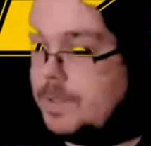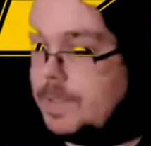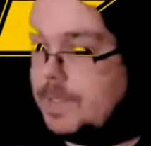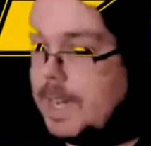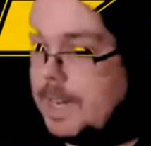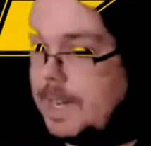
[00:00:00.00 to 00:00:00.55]

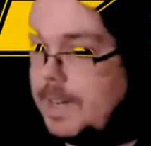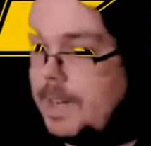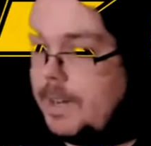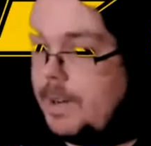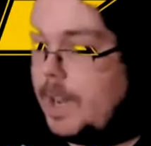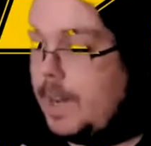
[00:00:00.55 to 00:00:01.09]
kind of like you
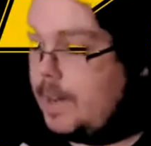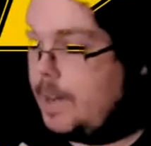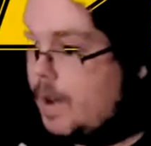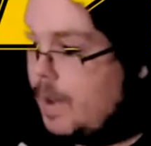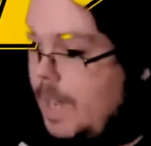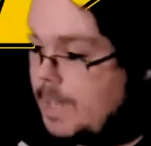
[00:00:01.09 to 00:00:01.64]
know
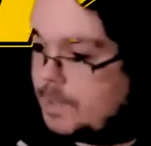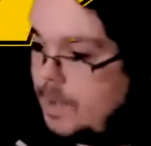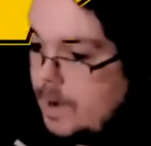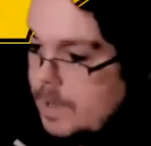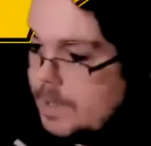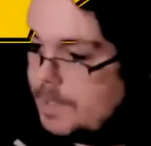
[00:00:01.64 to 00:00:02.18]
like
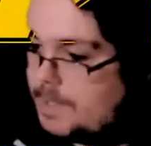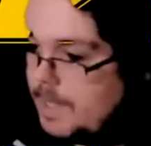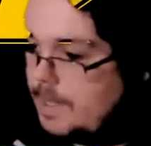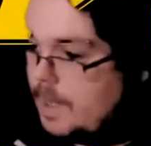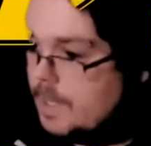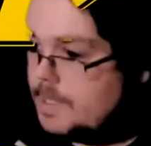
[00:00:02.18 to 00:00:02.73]
Asgard is
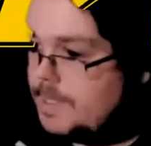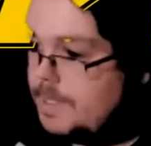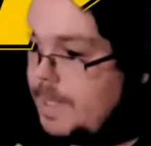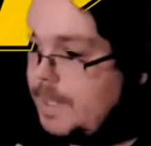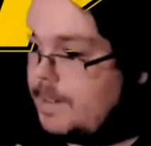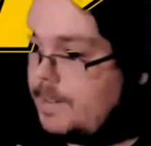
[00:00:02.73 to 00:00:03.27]
technology
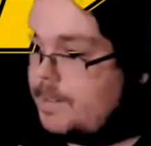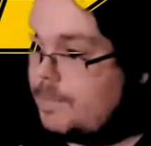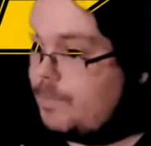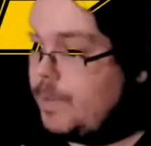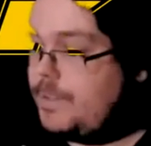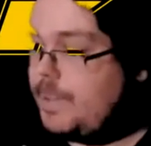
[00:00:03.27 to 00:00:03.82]
that
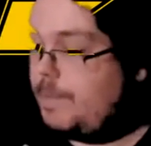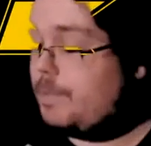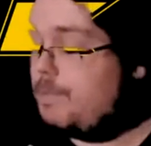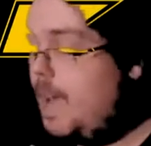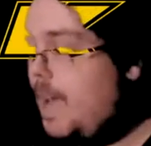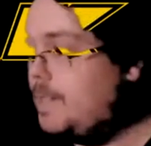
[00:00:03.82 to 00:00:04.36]
we seen as
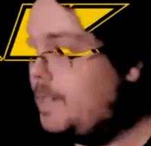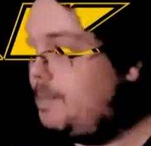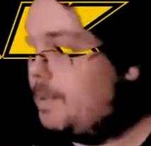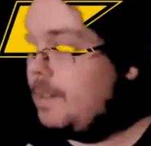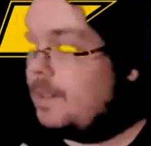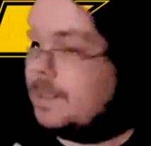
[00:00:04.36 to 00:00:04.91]
magic
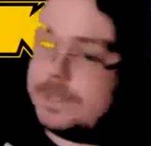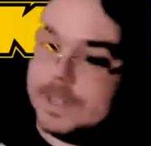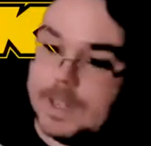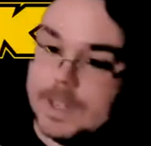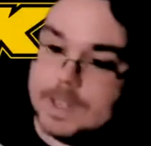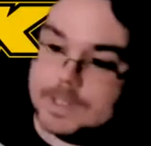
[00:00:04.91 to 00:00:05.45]
because
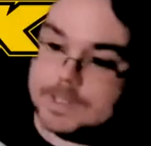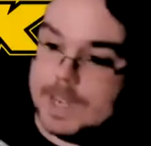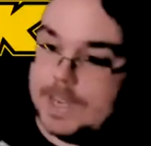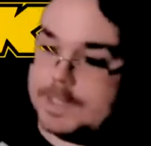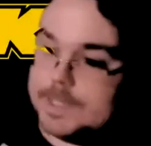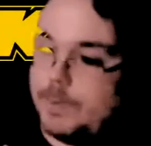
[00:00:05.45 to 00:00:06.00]
science
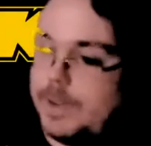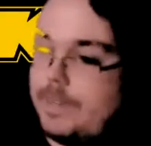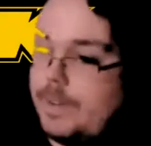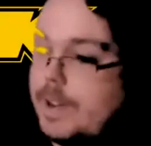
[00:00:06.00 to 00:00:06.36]
that we haven't.